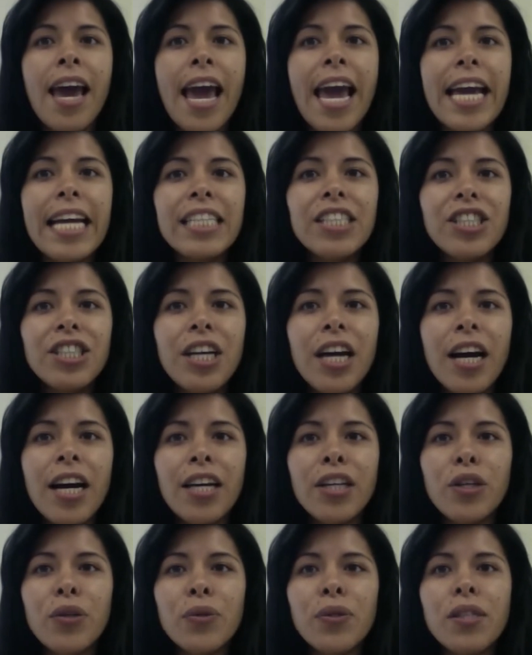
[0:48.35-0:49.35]

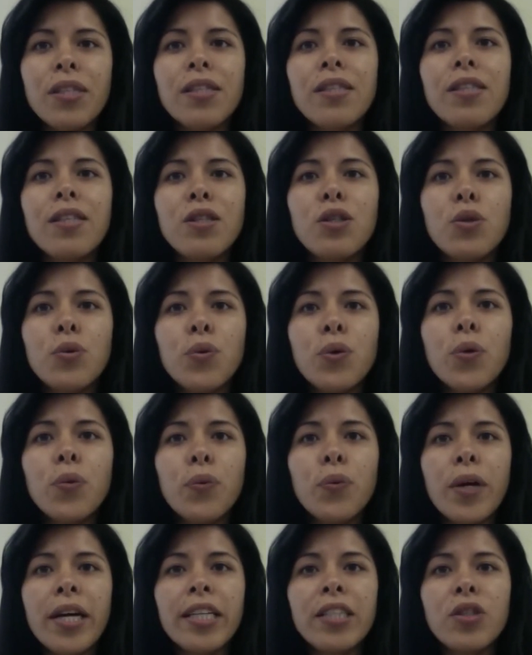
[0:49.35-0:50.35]
AGI uses the dual
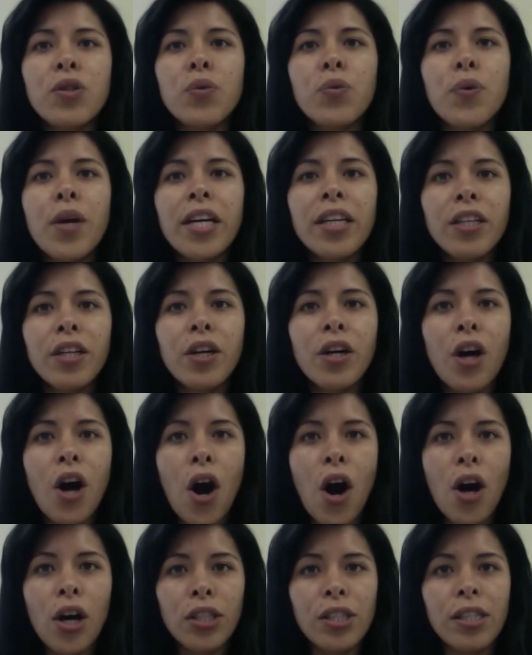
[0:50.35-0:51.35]
rate direct
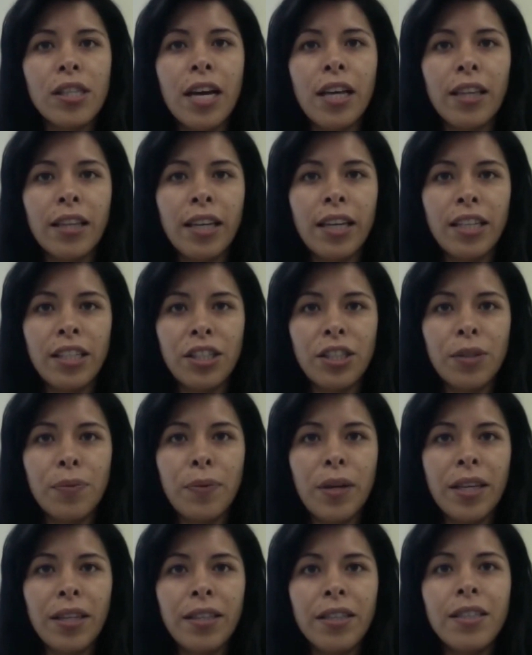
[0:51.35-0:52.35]
cost allocation
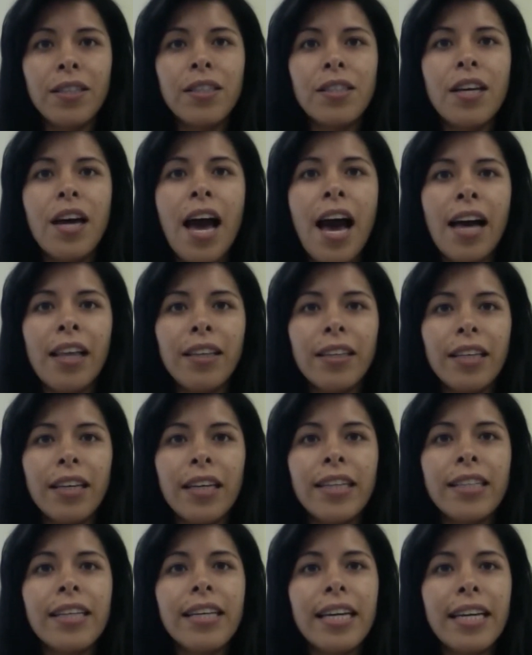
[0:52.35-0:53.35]
method to
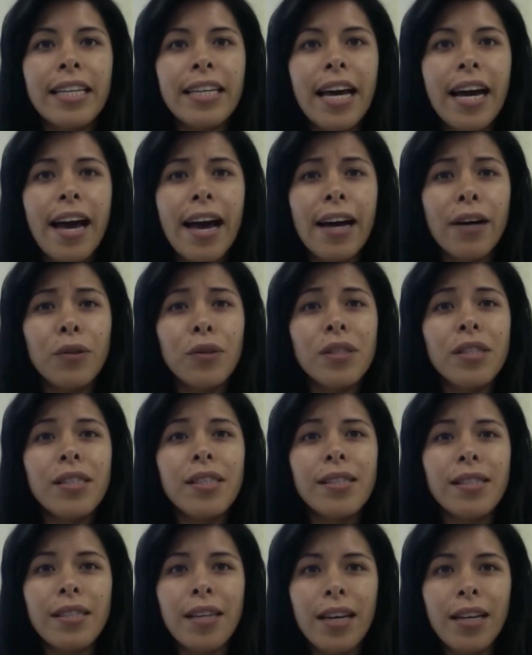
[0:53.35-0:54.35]
allocate in-house
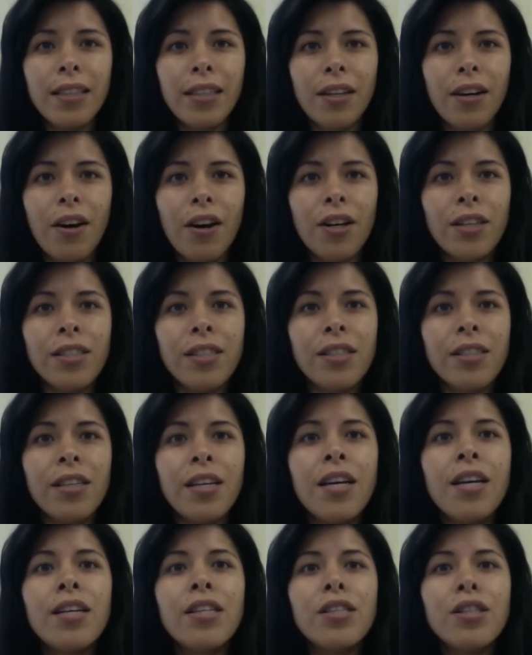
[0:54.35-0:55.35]
design costs
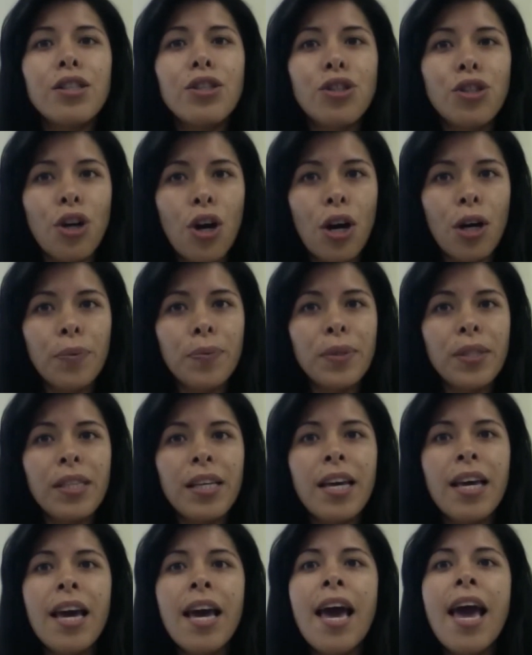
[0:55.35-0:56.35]
to jobs
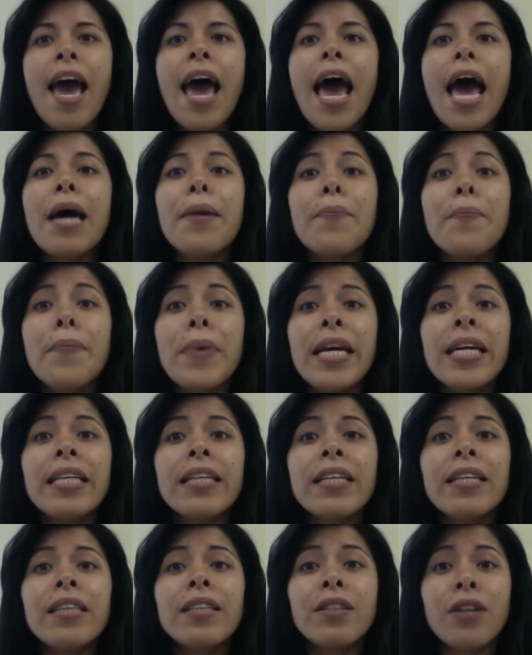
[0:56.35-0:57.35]
and
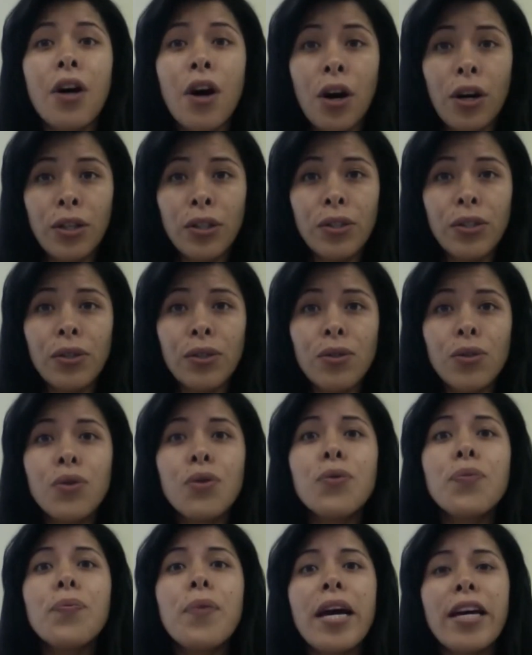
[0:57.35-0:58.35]
maintenance costs to
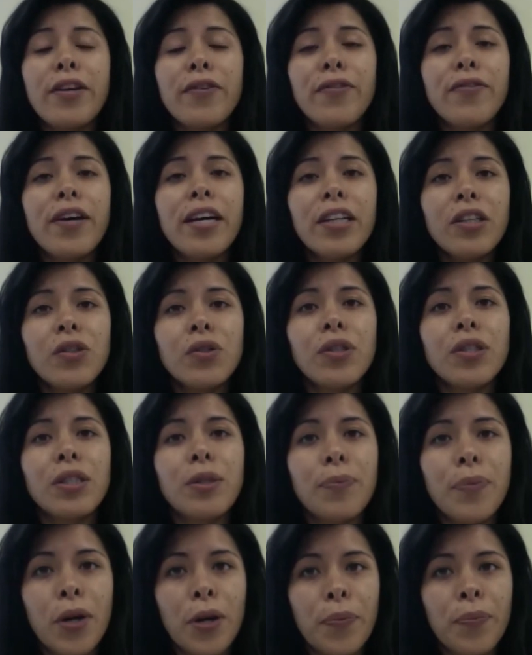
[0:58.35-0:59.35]
manufacturing
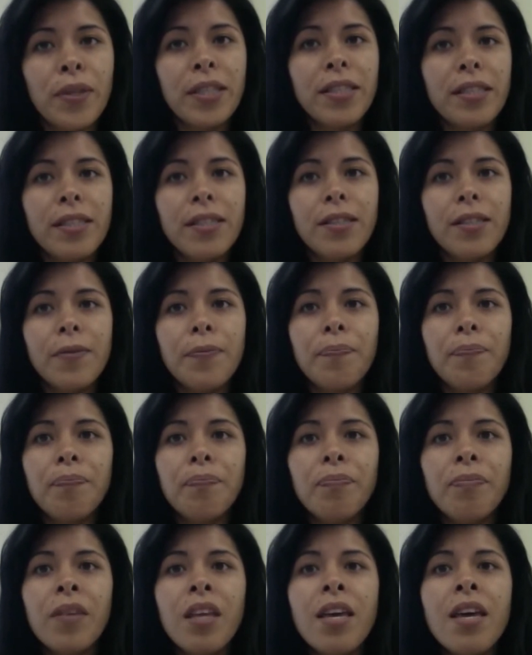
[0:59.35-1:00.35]
departments.
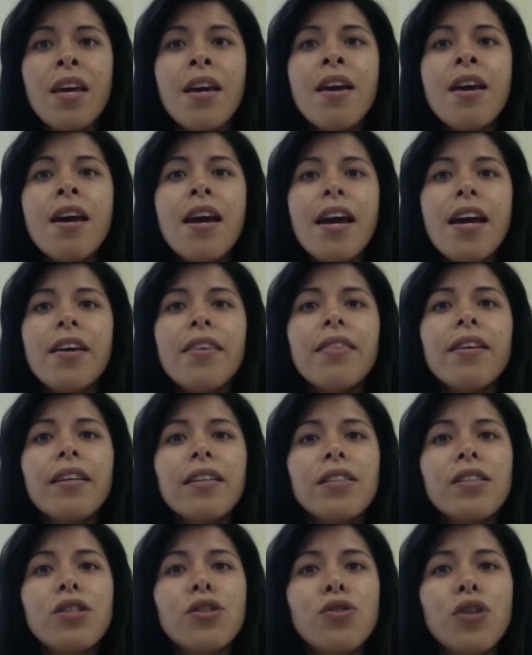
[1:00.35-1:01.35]
In the
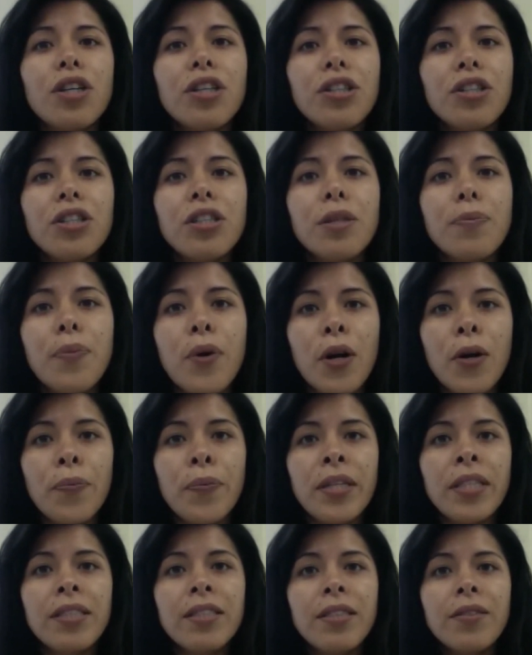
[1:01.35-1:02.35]
construction
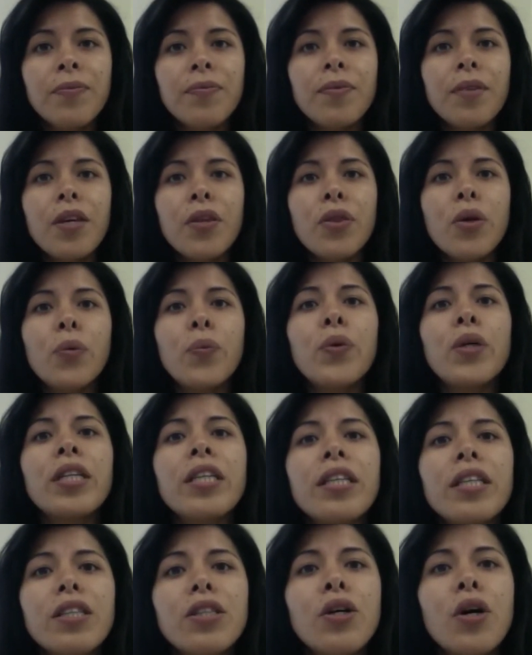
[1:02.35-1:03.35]
department, the
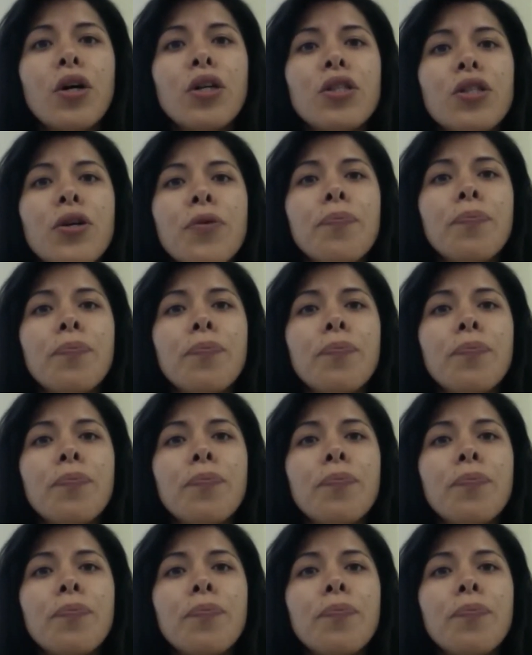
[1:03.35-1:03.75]
wooden guitars are